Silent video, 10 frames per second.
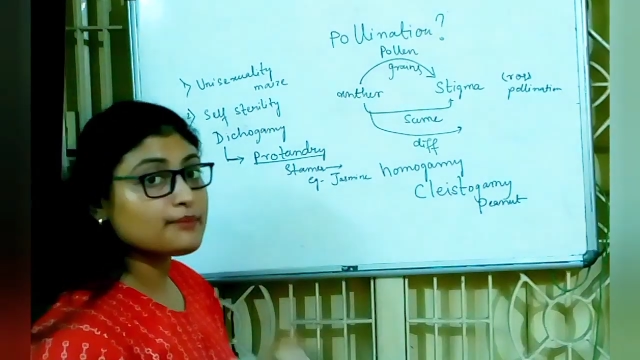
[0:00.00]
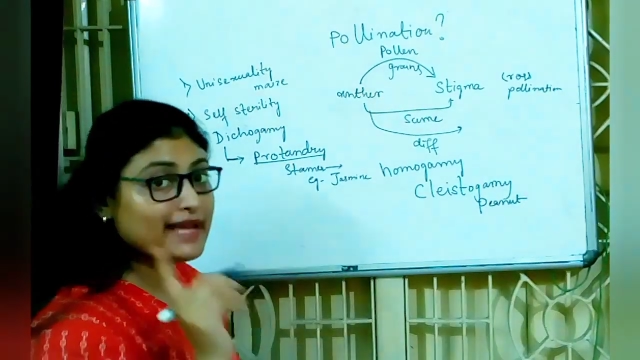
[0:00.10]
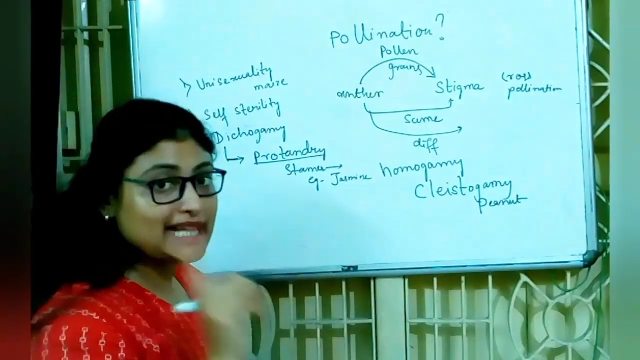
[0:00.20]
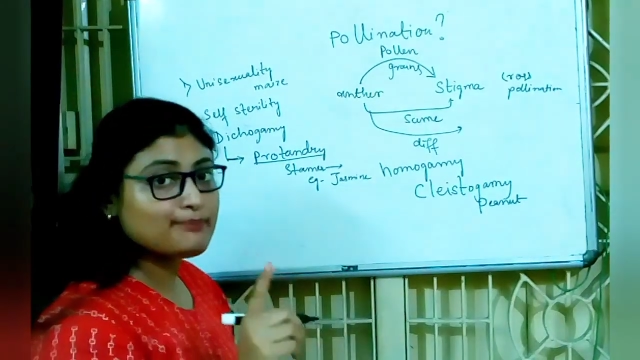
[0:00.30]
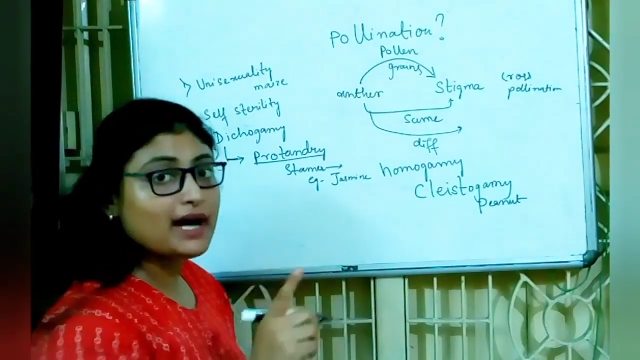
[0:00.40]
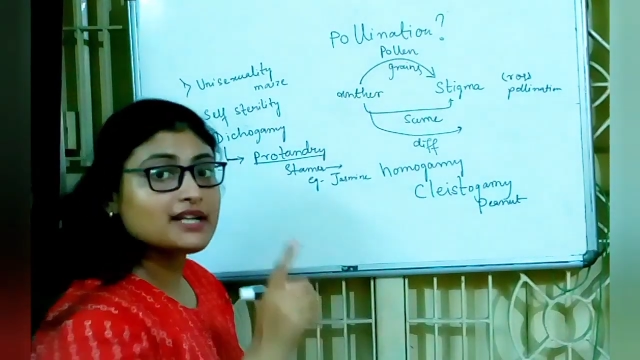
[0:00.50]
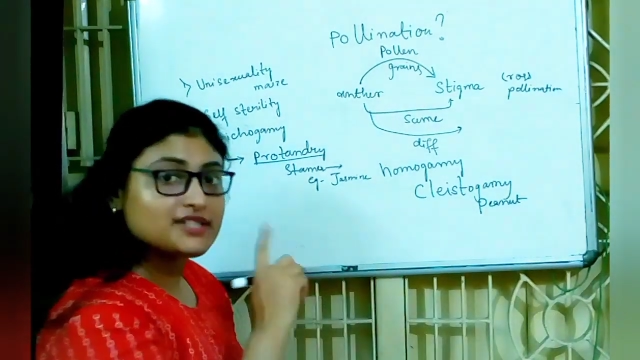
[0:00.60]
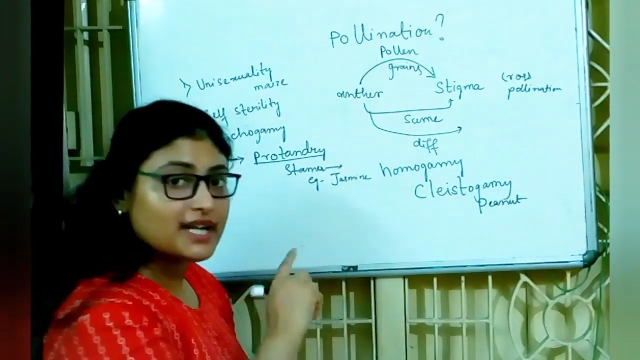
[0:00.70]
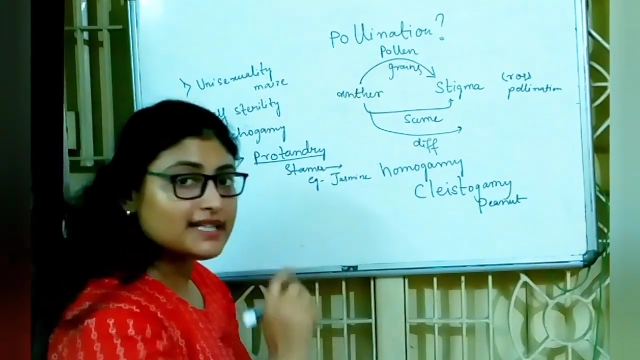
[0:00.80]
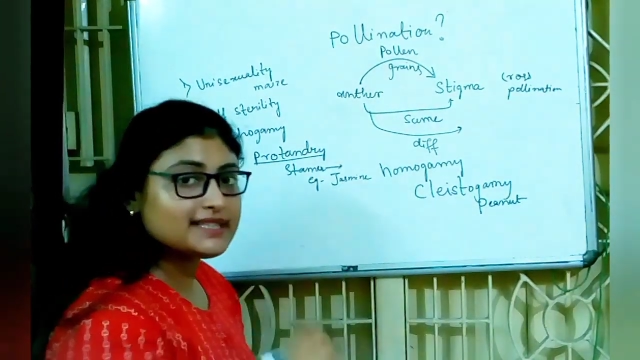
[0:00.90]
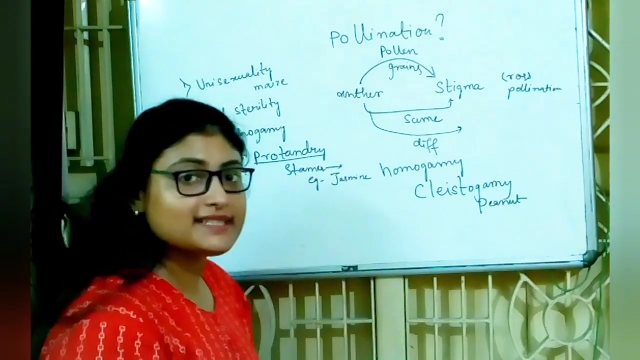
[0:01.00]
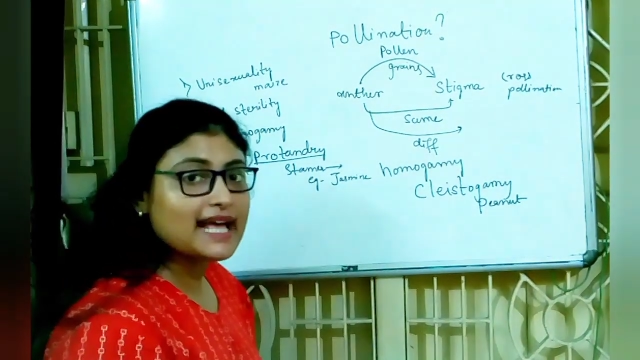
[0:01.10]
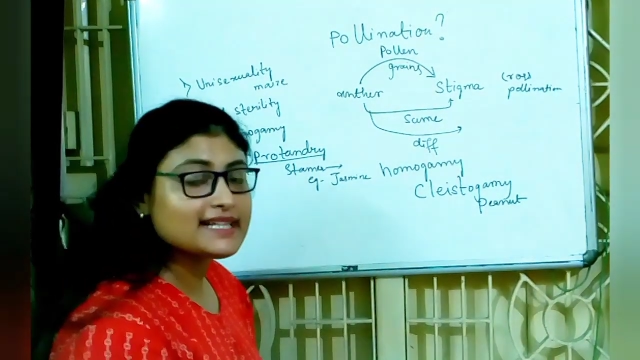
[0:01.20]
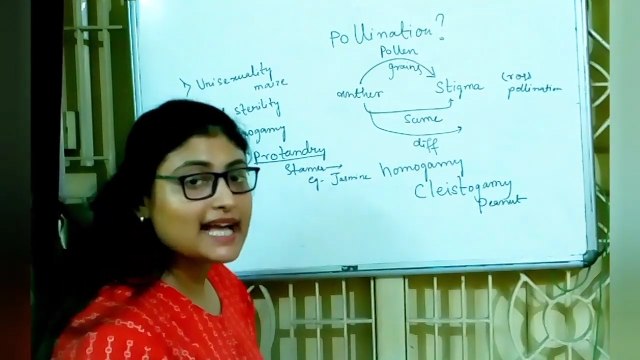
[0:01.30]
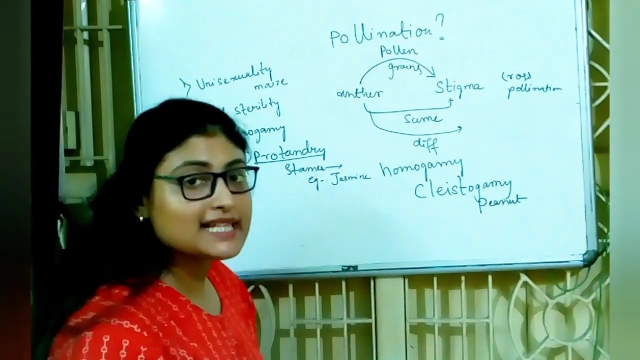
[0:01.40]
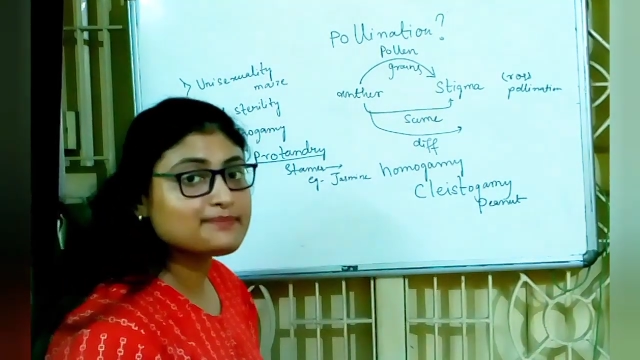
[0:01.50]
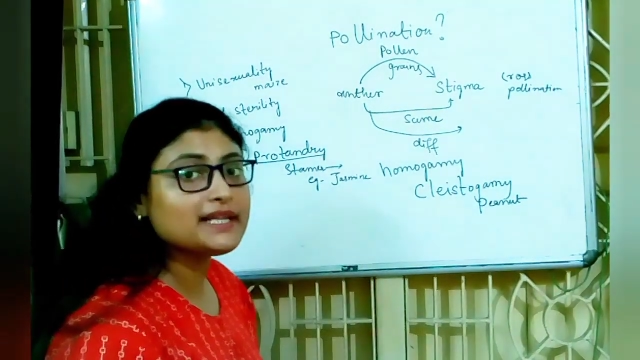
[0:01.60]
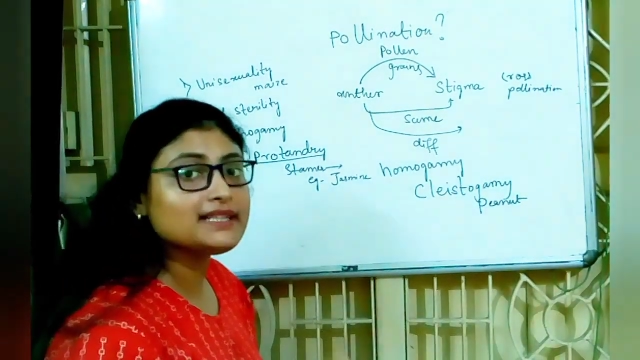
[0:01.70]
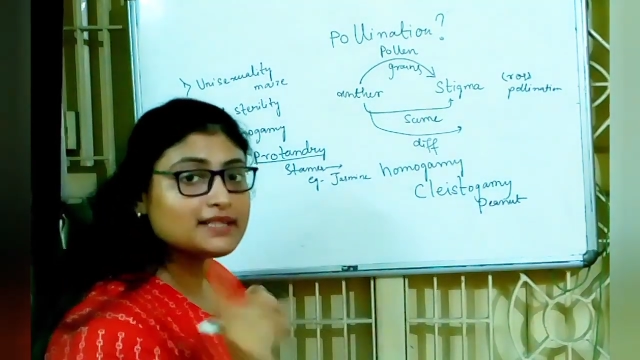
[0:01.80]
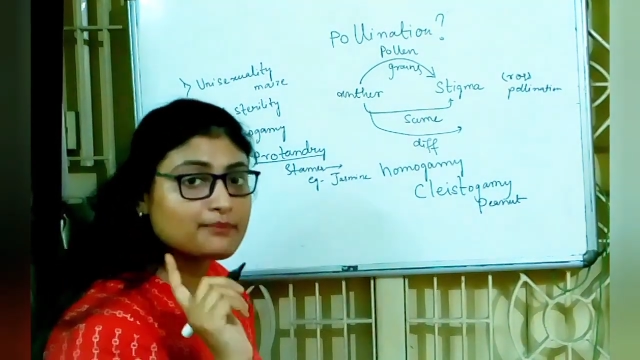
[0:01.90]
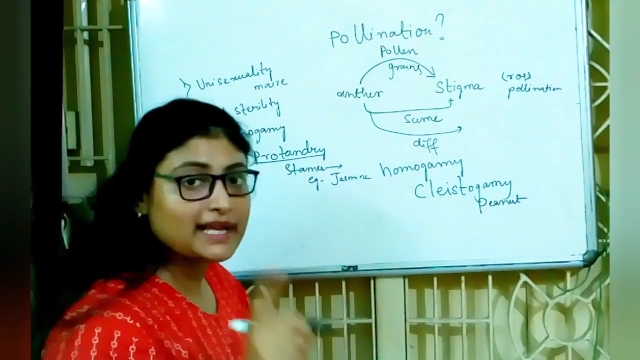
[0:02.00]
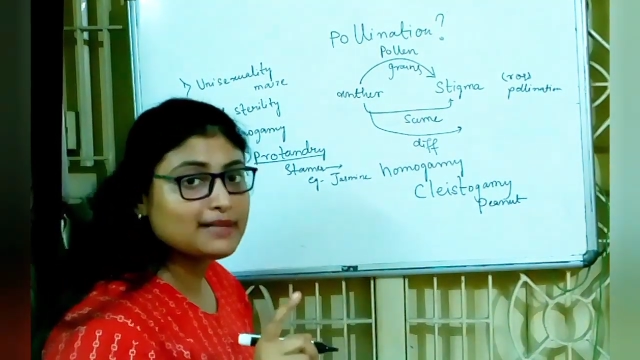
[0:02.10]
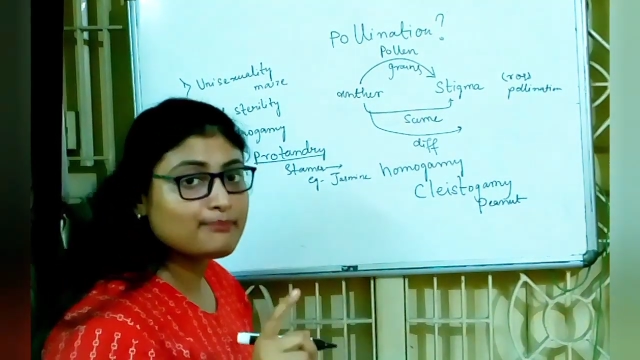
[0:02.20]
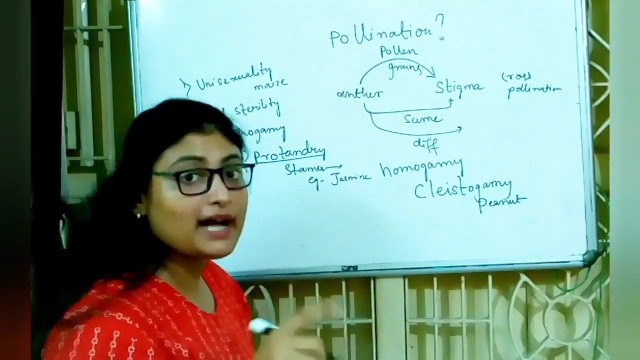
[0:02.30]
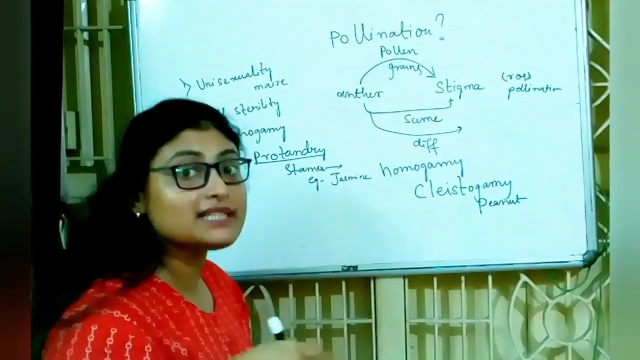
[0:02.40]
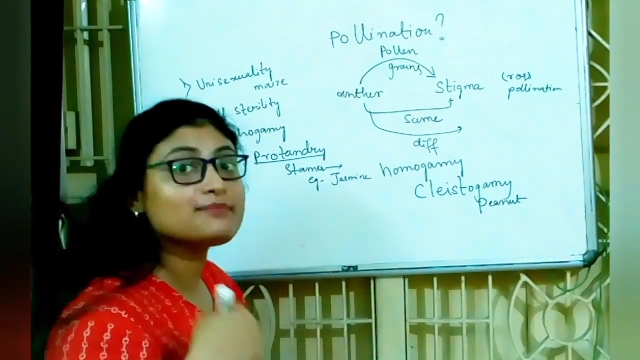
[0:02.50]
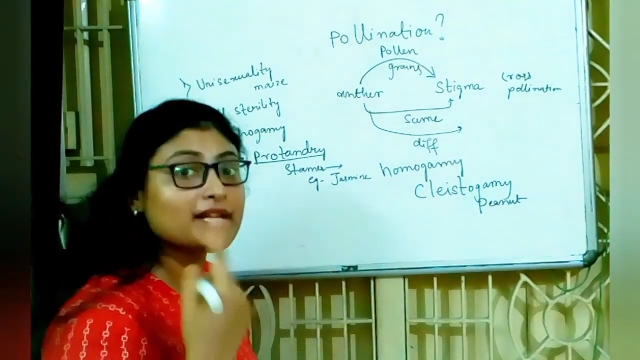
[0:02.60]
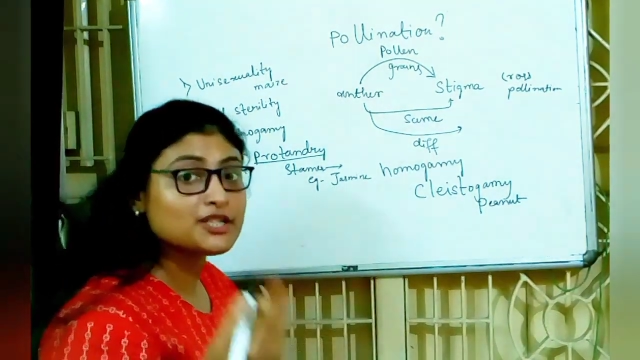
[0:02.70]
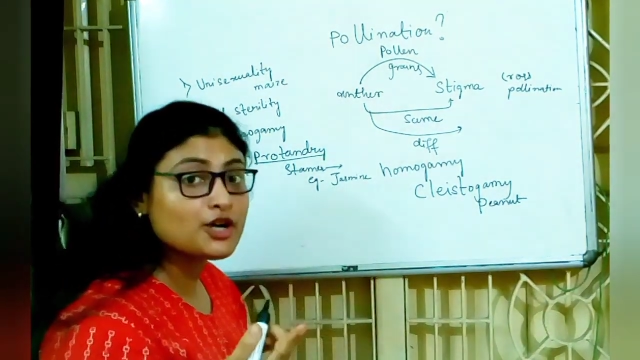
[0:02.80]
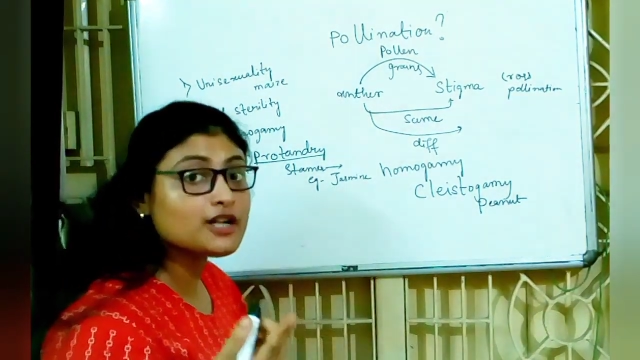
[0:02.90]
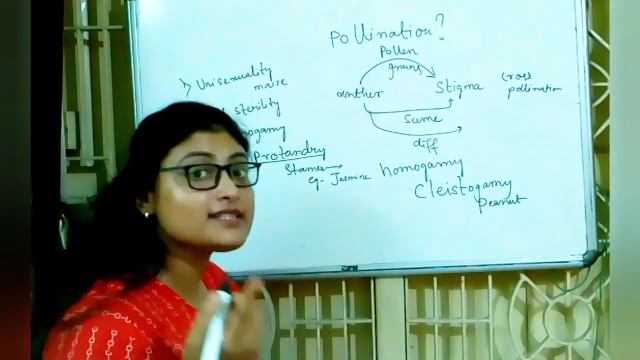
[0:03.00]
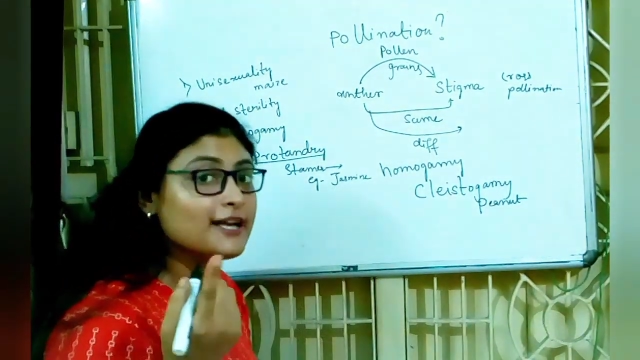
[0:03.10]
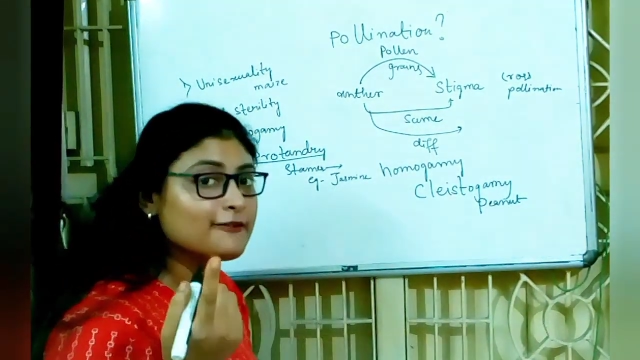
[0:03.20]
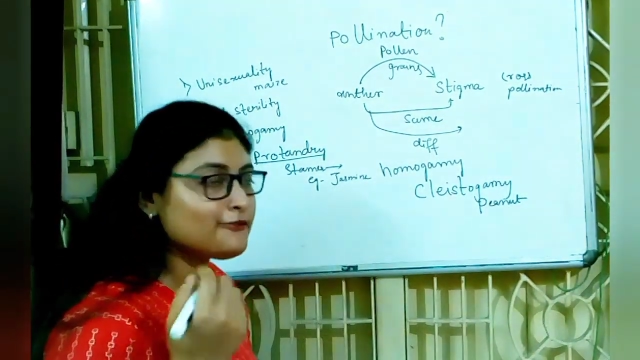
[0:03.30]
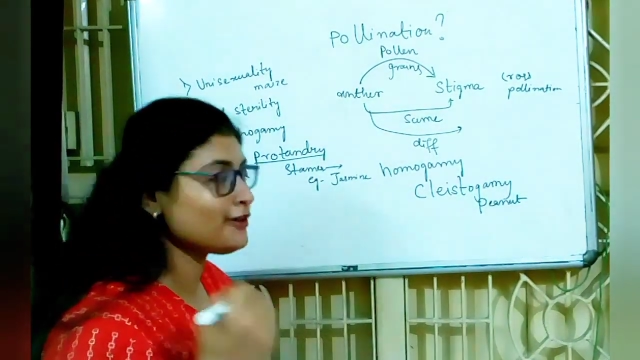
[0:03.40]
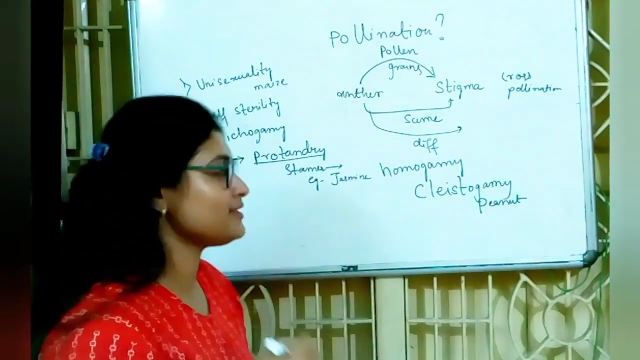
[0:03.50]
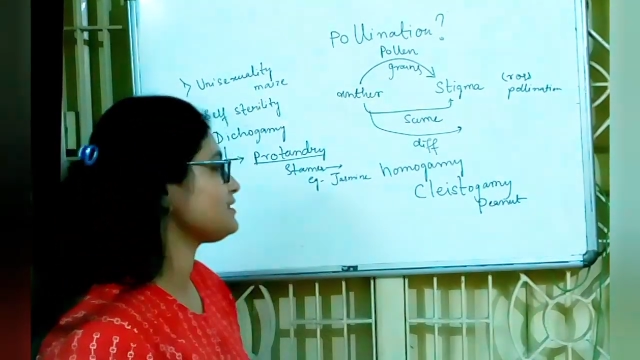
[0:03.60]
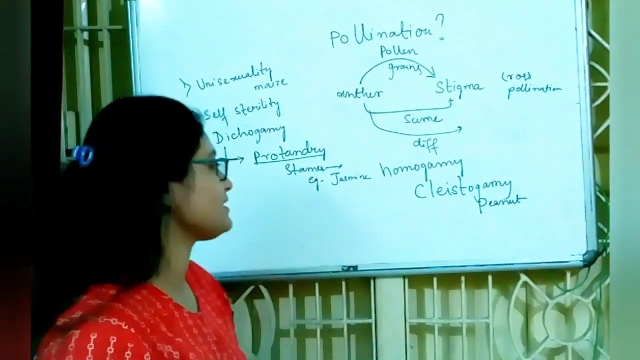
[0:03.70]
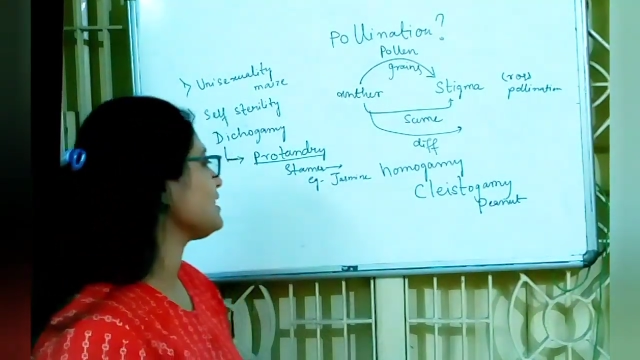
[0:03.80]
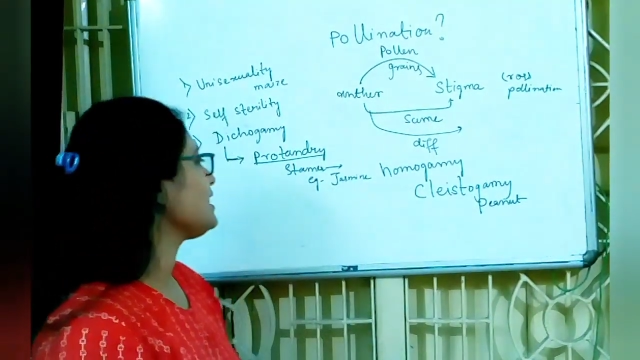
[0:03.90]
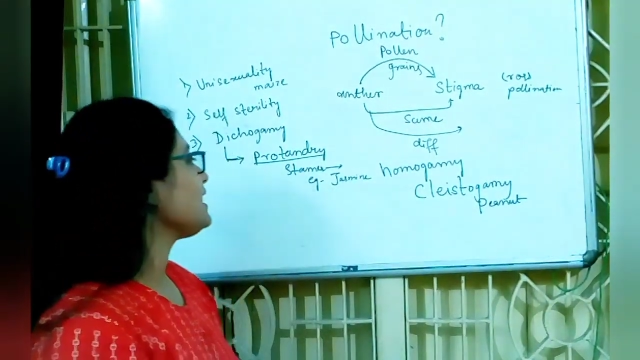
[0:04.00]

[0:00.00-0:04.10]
the male part here in the jasmine, the male part matures first.